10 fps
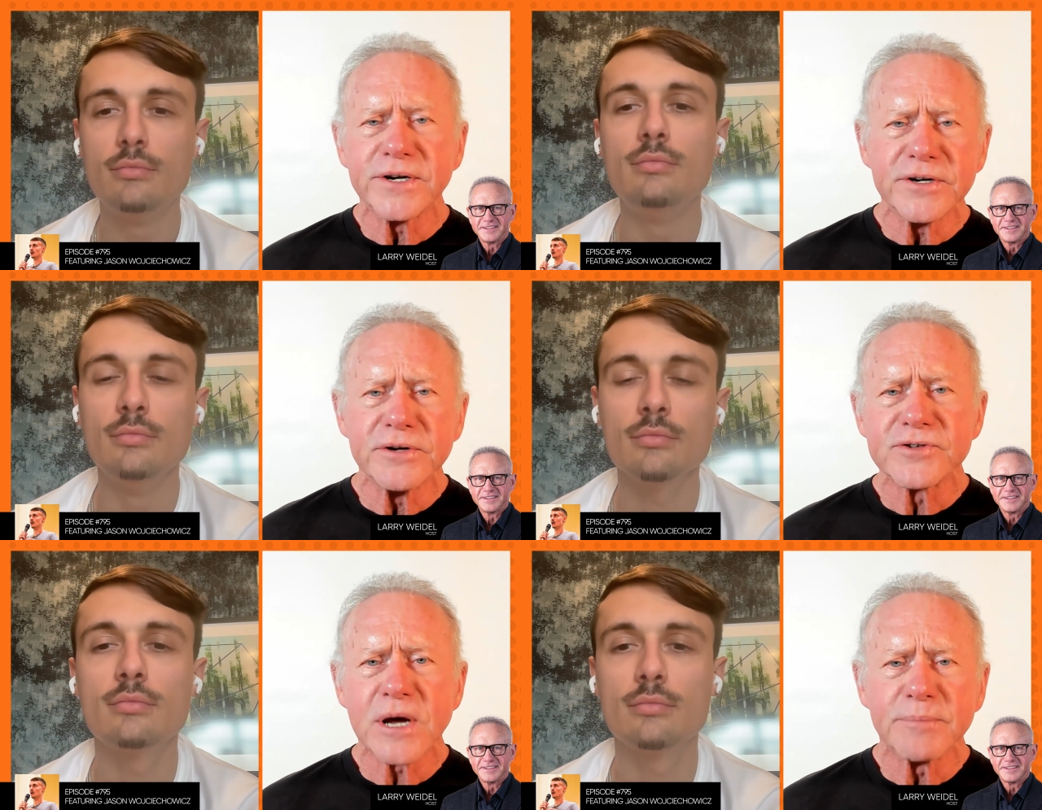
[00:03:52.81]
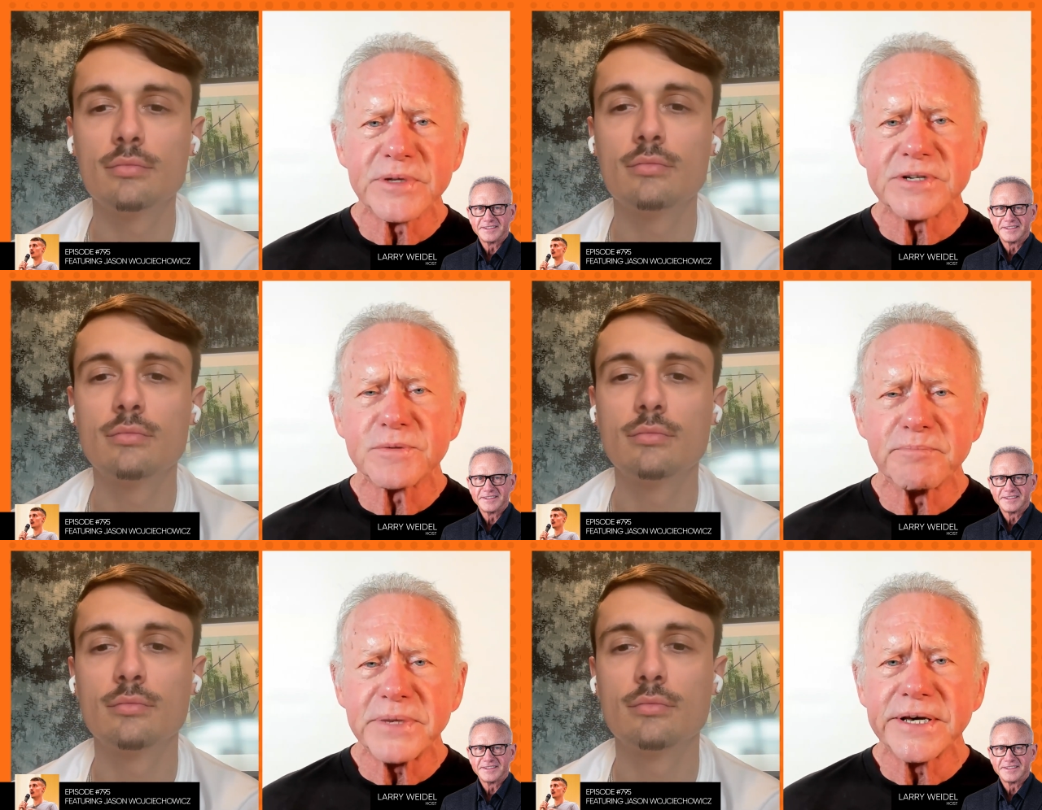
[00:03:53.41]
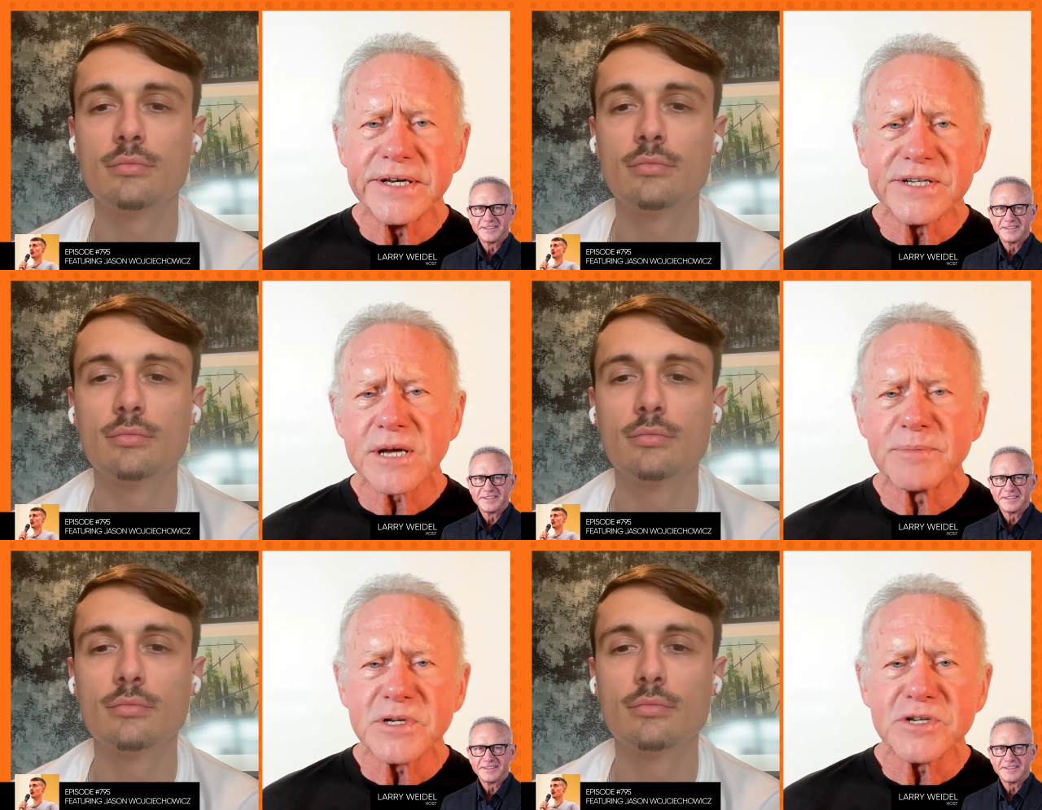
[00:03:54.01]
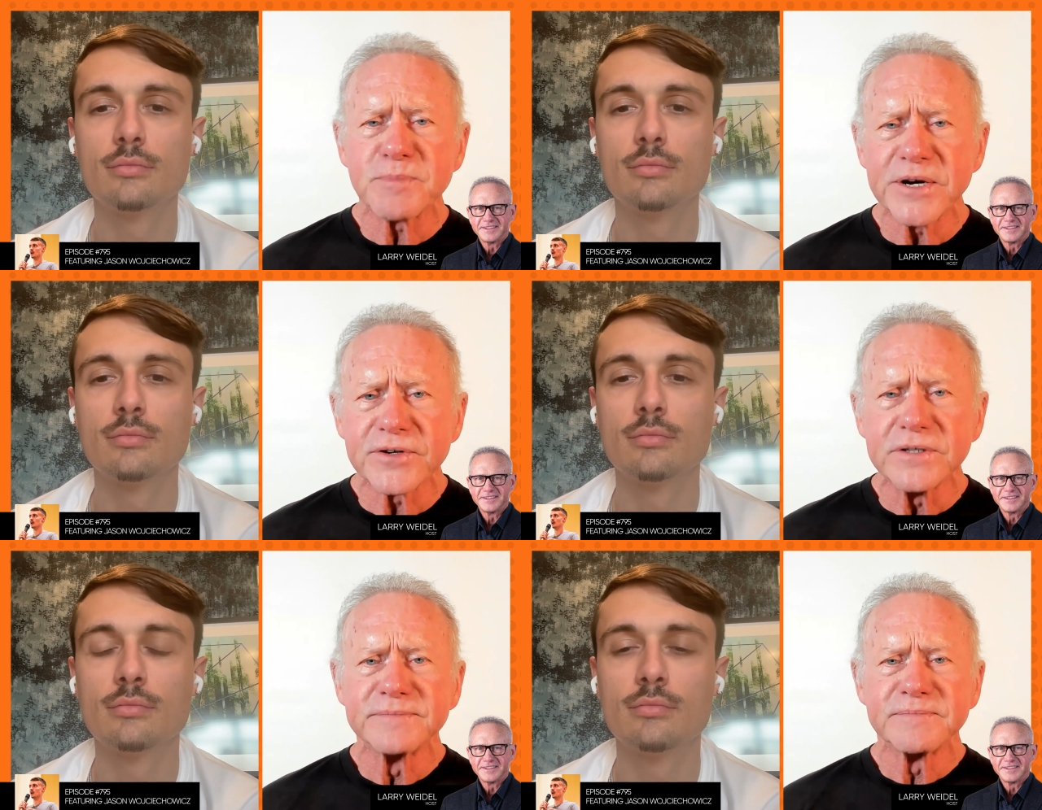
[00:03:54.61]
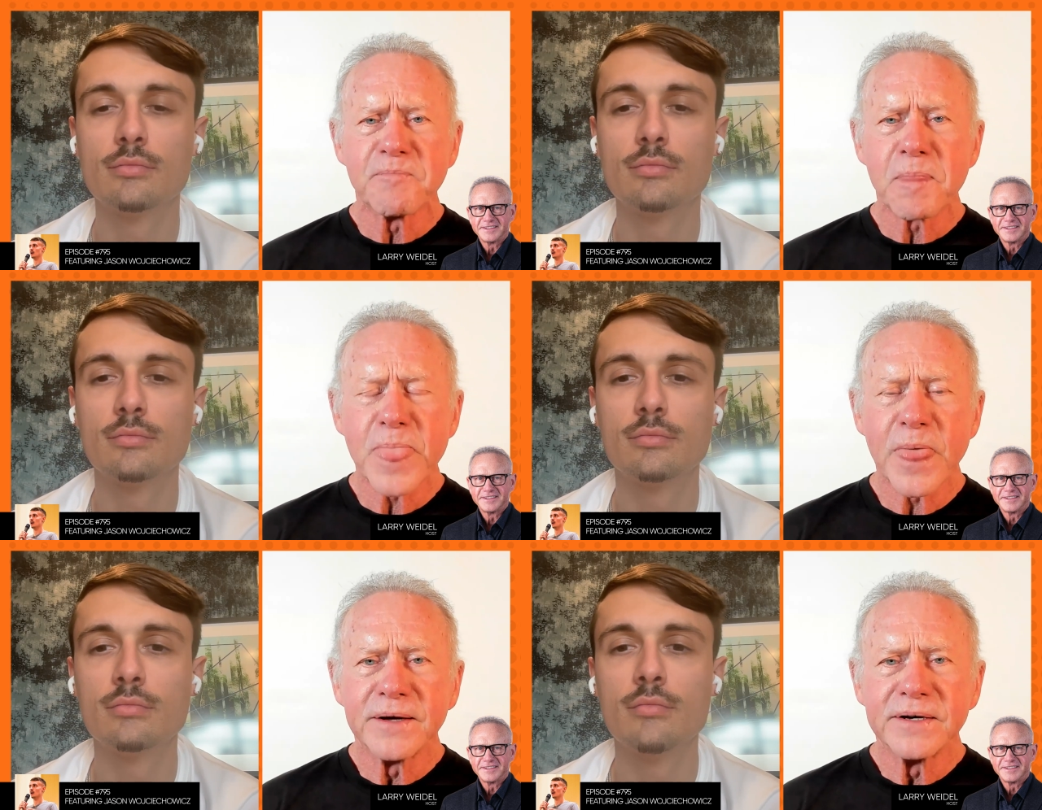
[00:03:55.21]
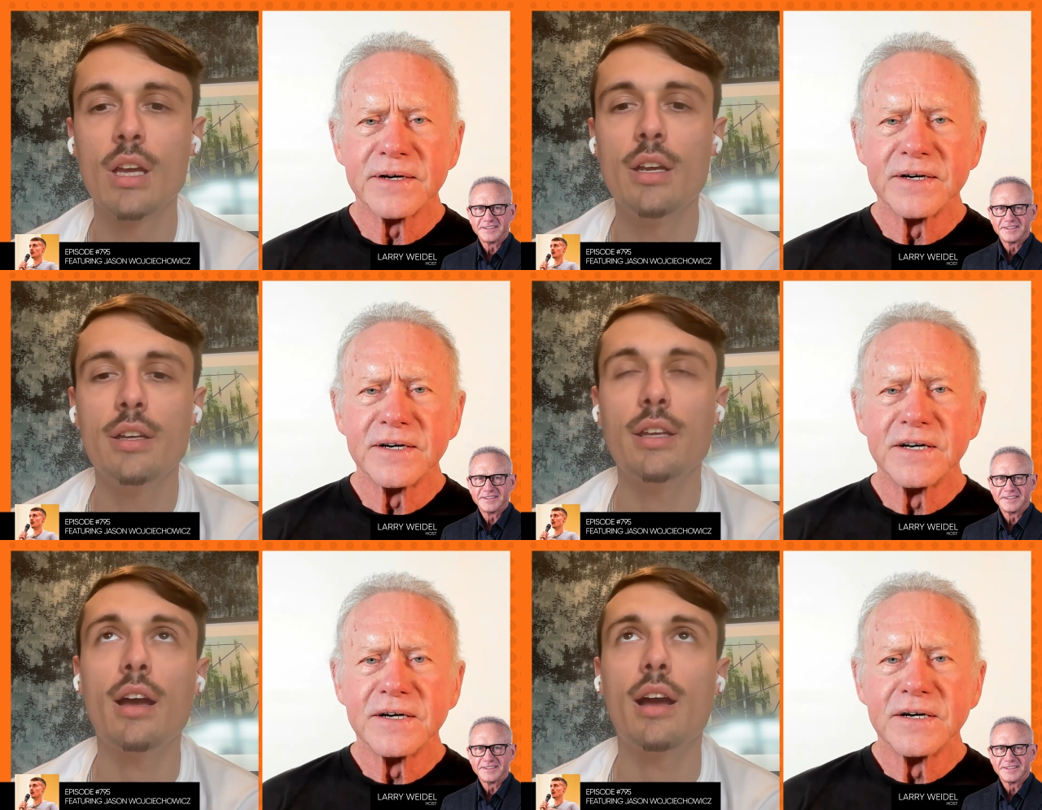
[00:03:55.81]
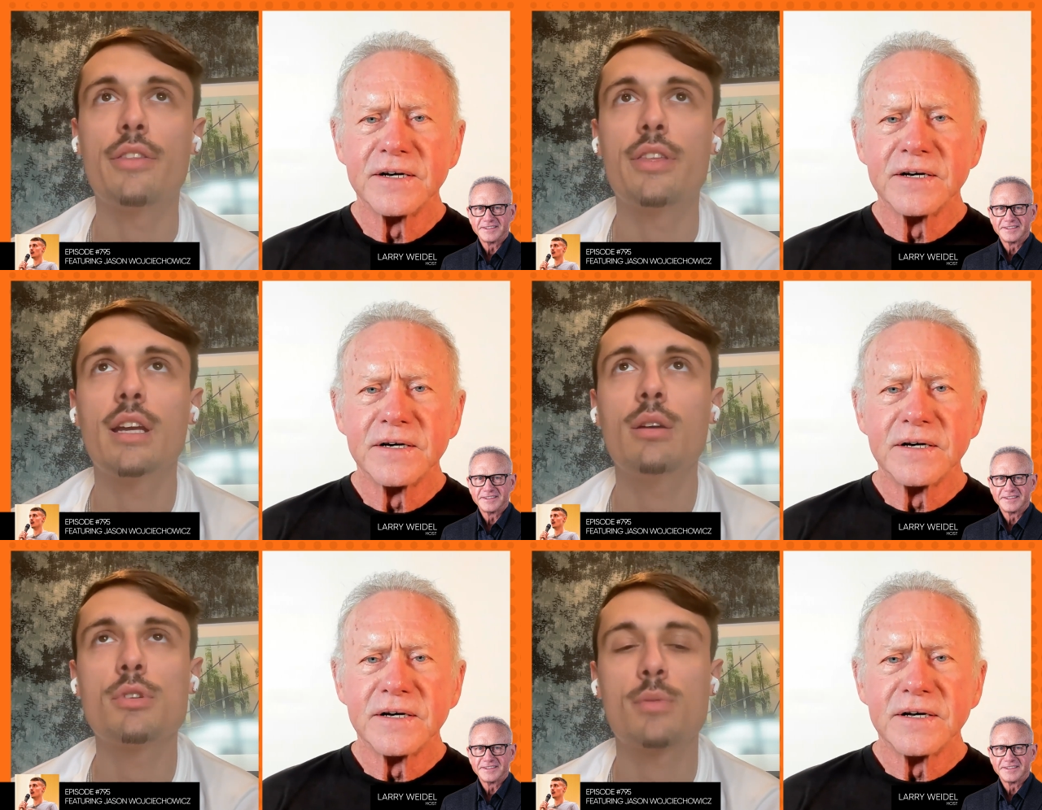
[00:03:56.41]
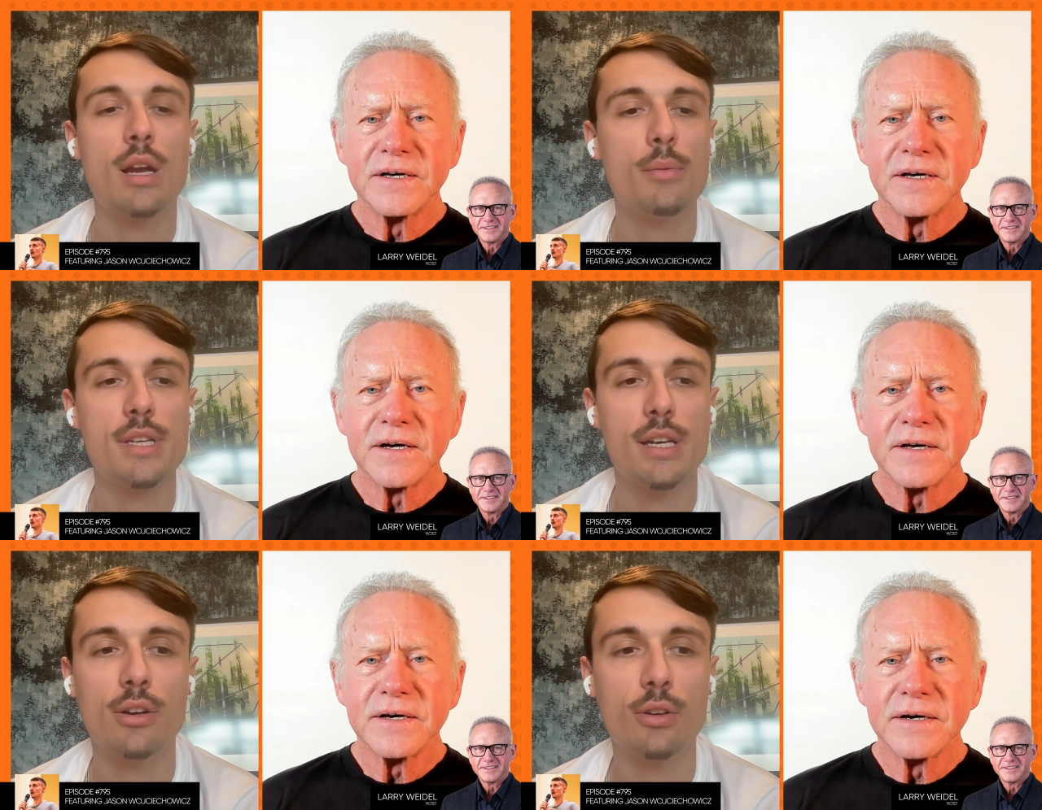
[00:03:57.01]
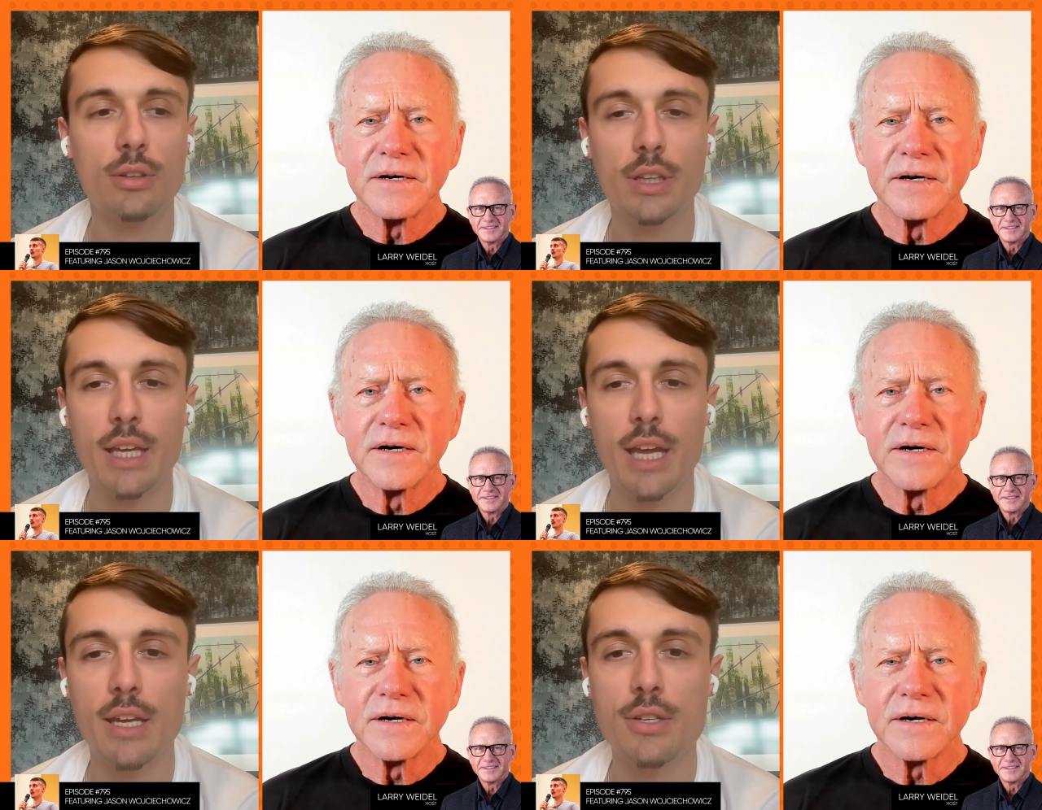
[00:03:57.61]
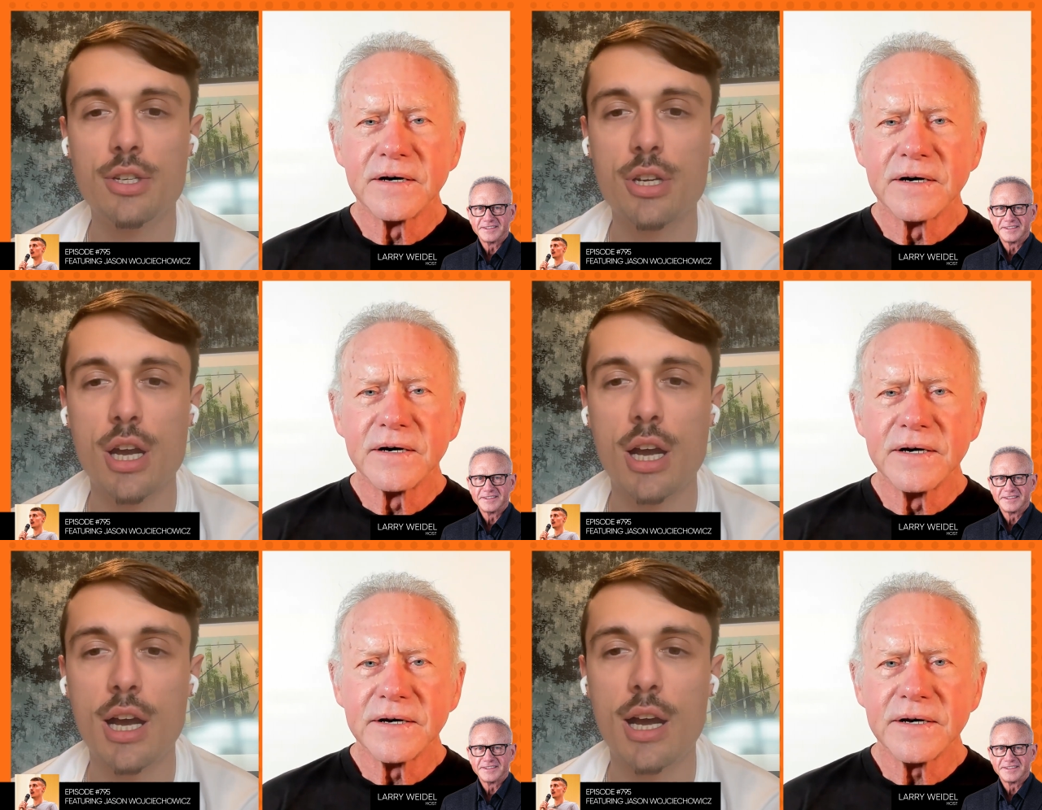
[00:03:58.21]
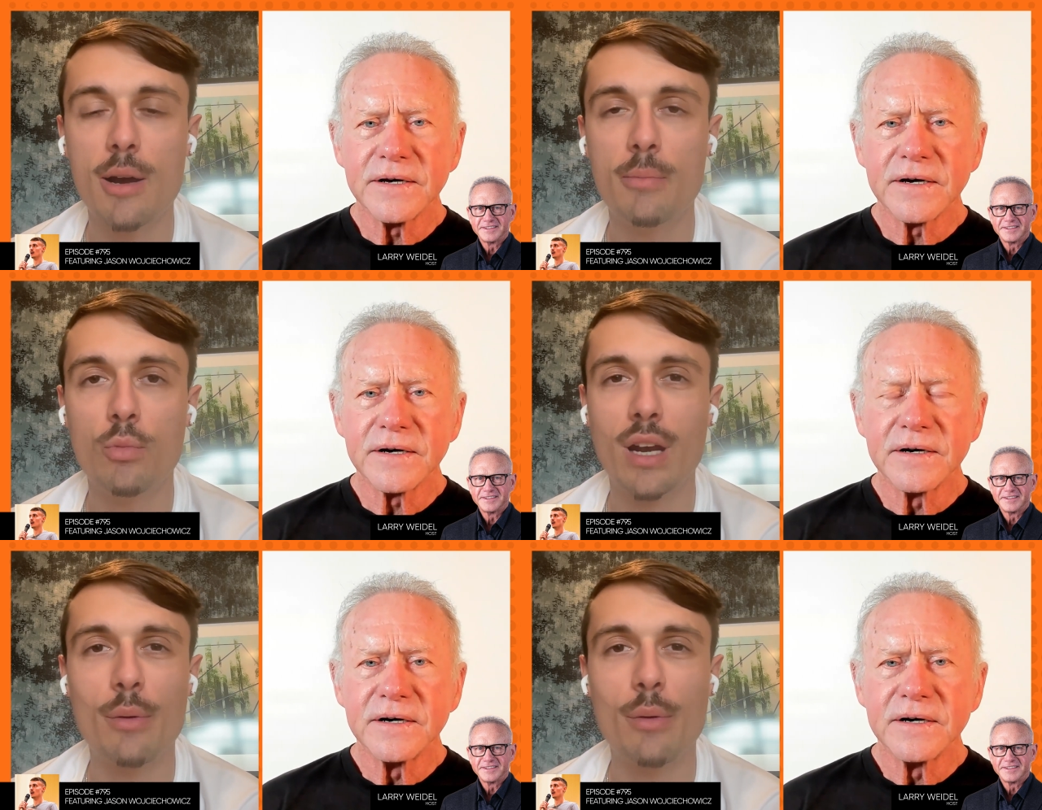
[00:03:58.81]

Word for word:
Speaker 1: to do something big and something special?
Speaker 2: Yeah, I think it was when I was at an early age, um, when I